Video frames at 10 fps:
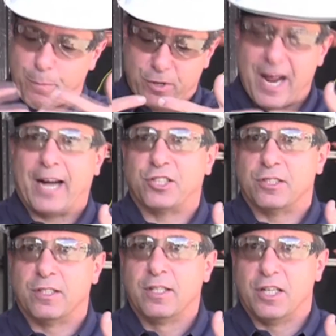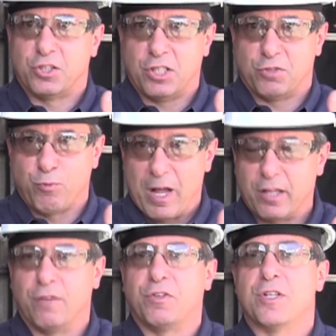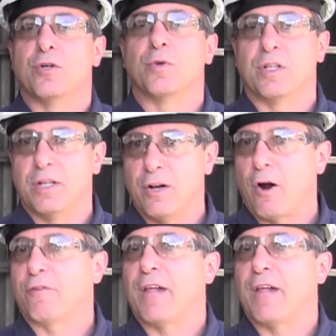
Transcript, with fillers: protection is, is relatively new in, in arc